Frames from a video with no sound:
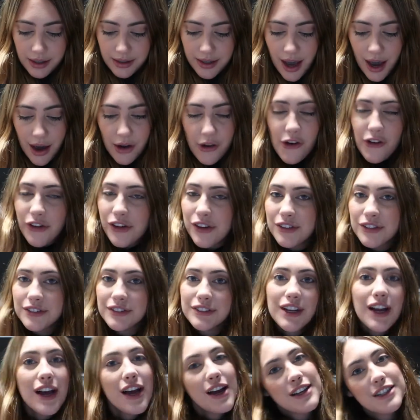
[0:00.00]
yeah,
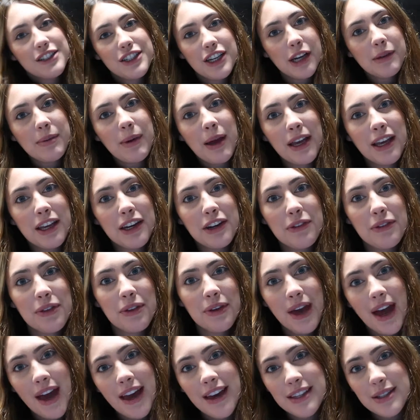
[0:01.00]
I'll check back in with
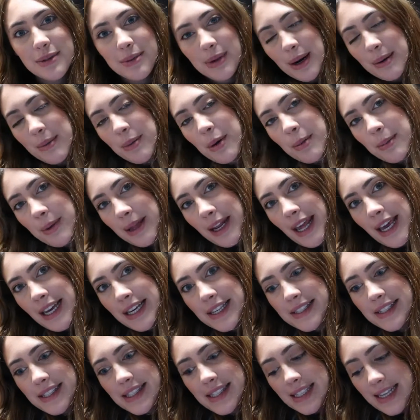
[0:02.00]
you guys when I'm on my
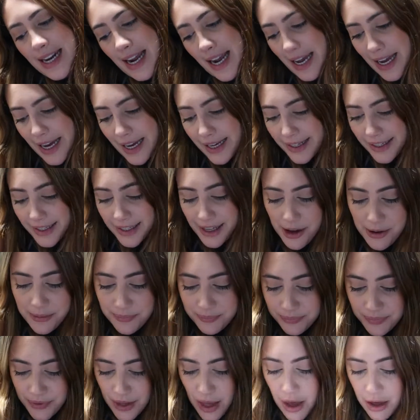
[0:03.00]
next snack.
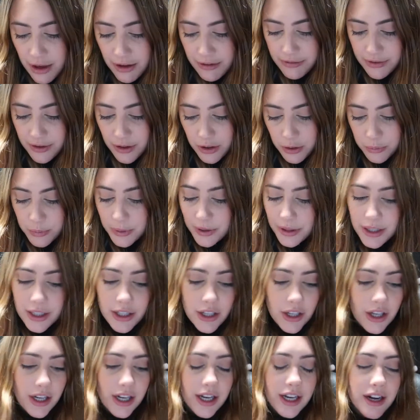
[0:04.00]
Feeling really
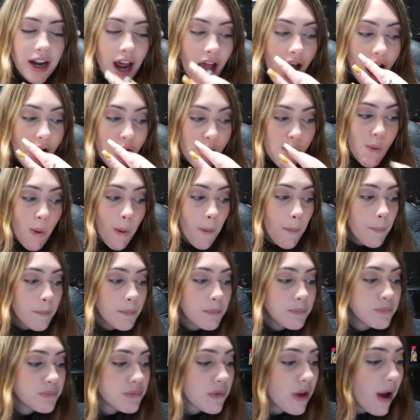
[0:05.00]
good.
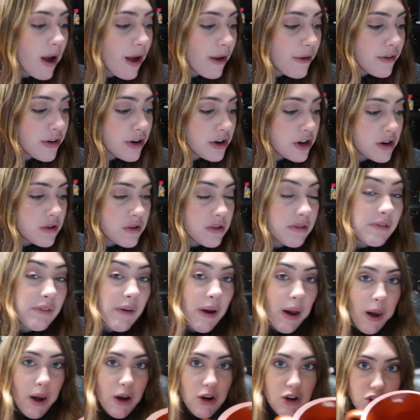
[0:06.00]
I didn't even
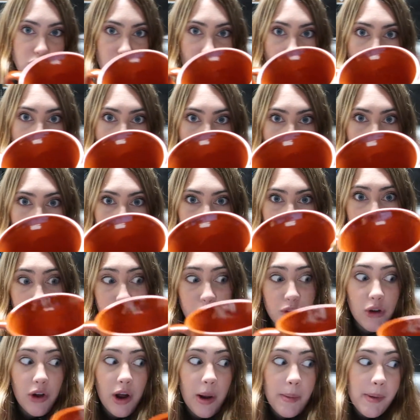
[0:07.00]
finish my
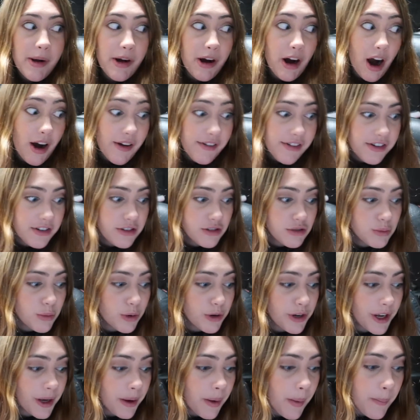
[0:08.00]
full cup of coffee this
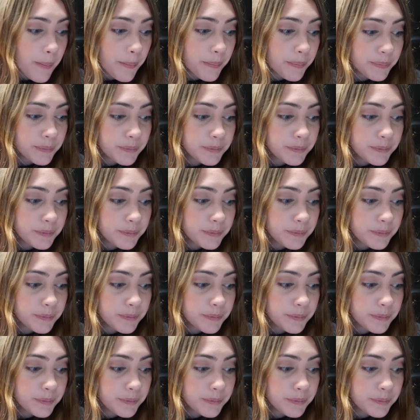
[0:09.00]
morning.